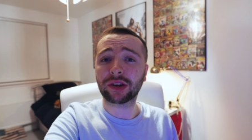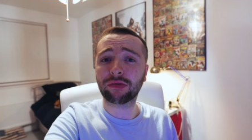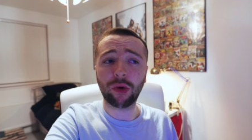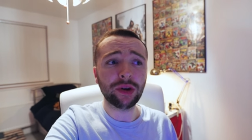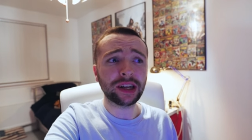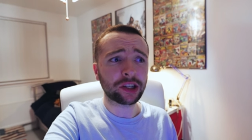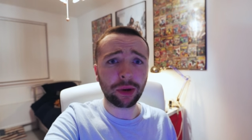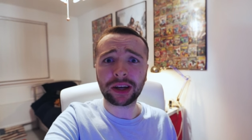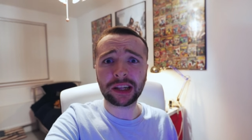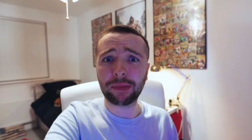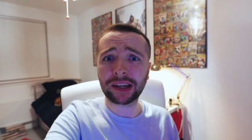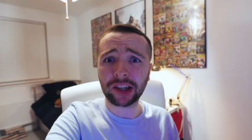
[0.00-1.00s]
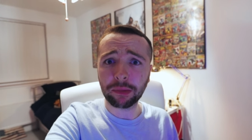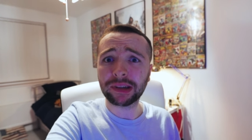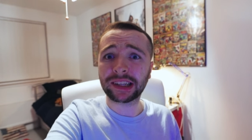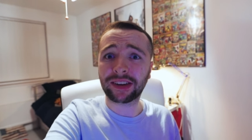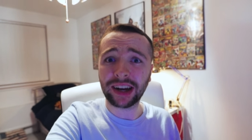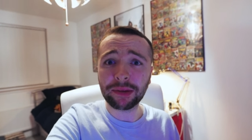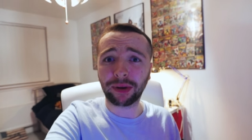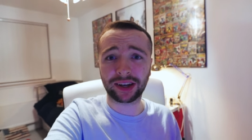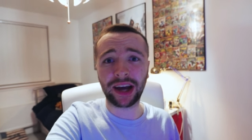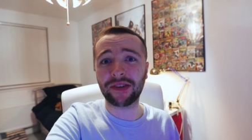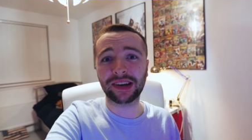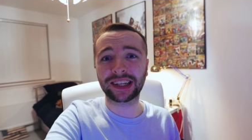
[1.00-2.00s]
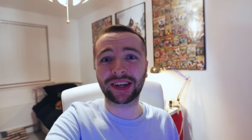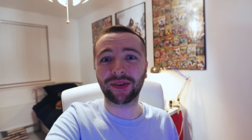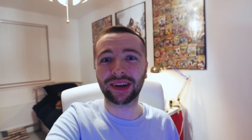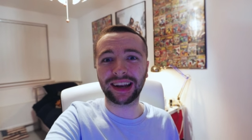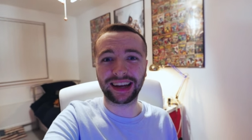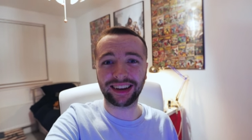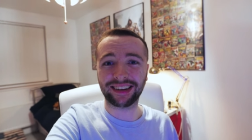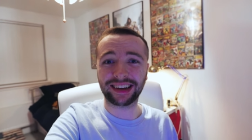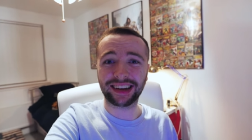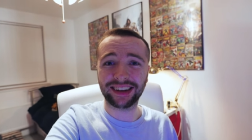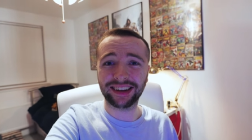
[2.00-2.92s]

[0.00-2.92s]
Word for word: growing as quick as my subscriber count has grown lately.